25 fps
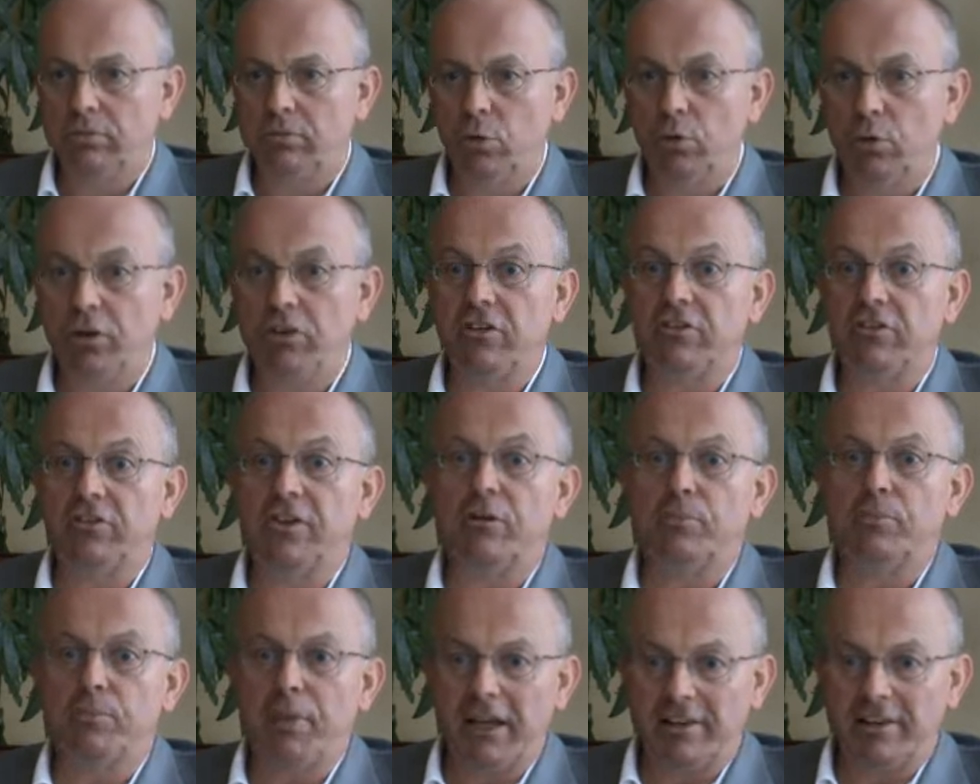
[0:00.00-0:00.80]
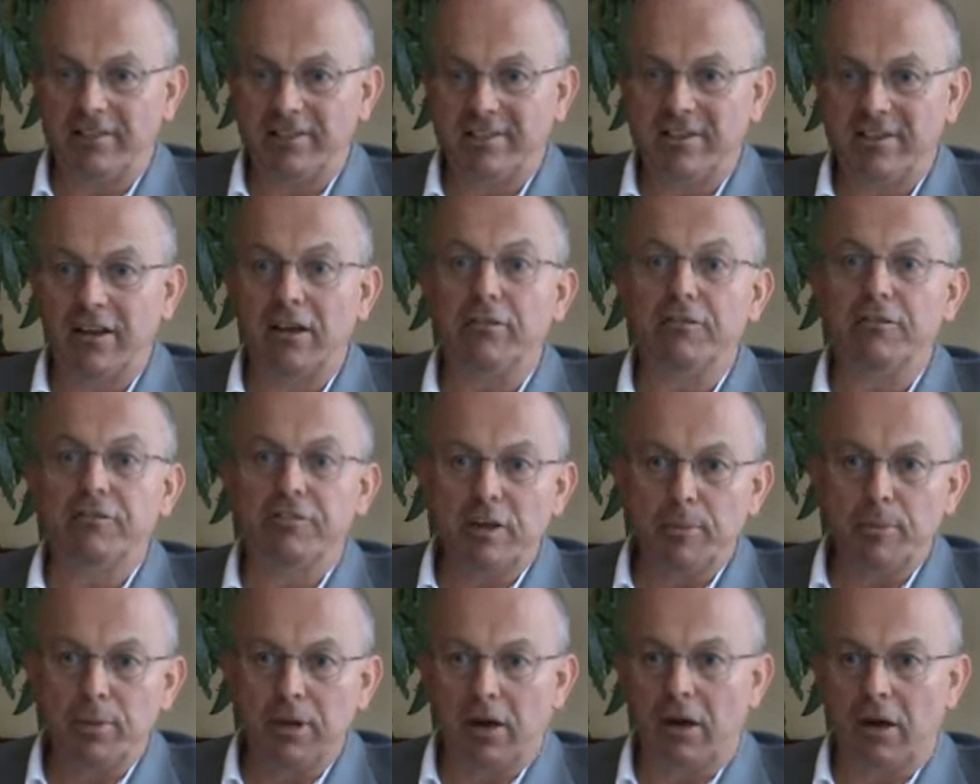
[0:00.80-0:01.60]
which is at best a
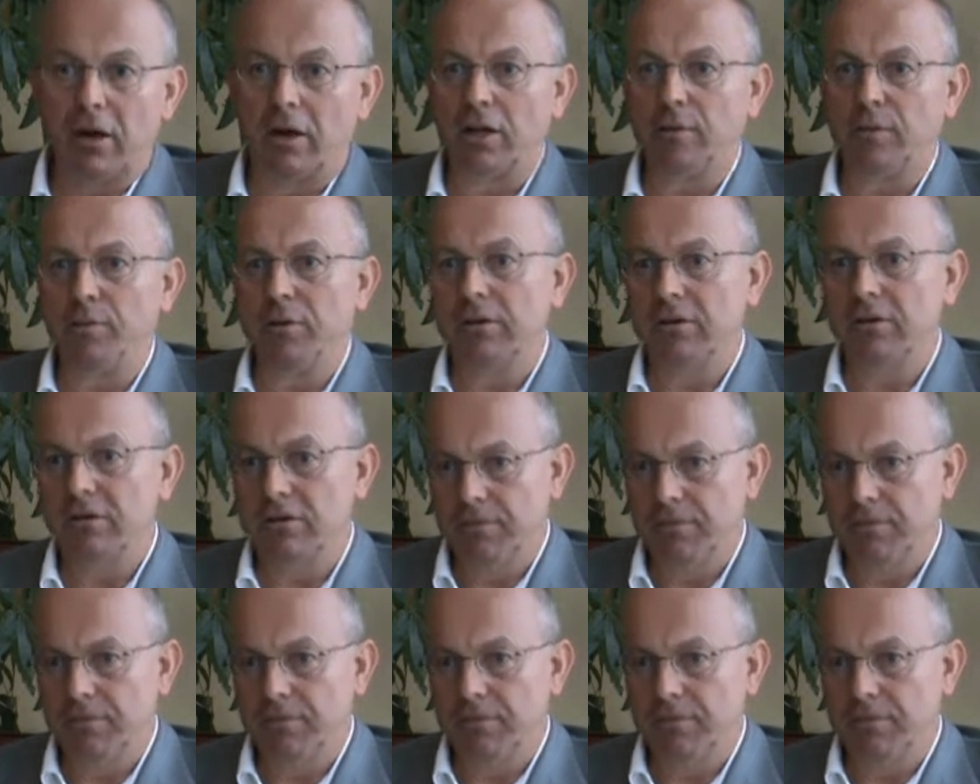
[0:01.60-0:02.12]
feeble argument.